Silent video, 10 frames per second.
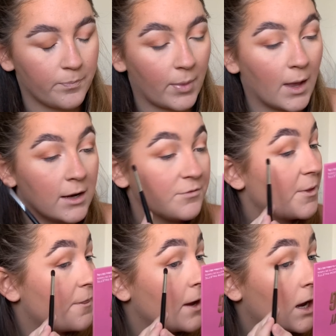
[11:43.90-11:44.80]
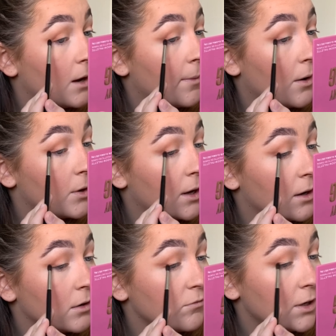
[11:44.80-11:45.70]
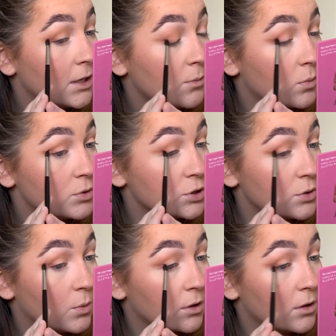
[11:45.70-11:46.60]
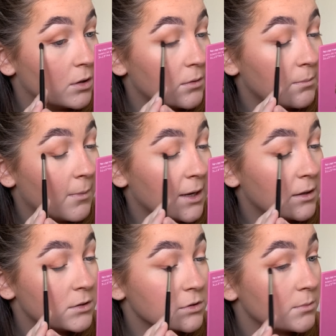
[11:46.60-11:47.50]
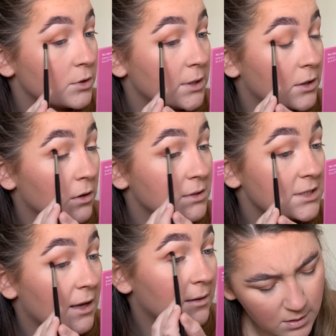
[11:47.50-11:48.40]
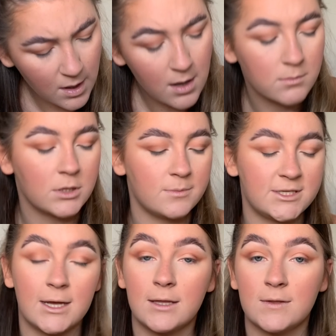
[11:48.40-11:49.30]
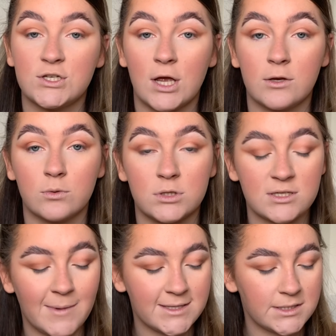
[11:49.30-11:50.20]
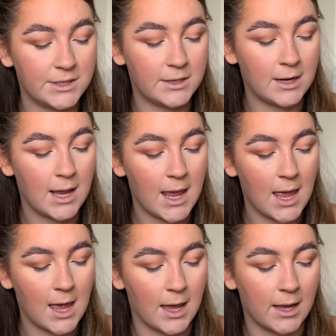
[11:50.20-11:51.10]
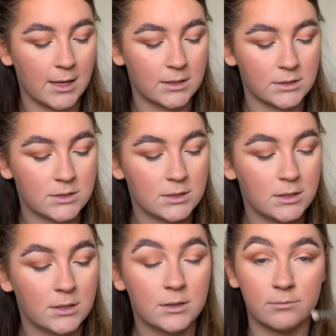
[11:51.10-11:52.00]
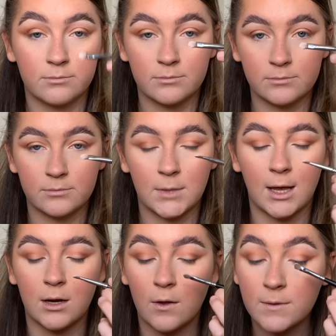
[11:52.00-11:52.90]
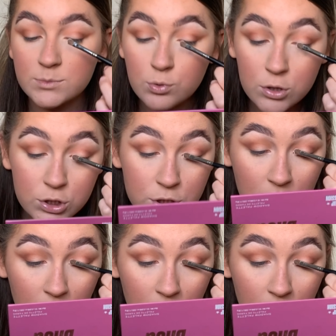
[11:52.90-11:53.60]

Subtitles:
I've been thinking about it, and I really do want to make some uni content. I'm going to be taking the shade called Smitten and getting on this brush.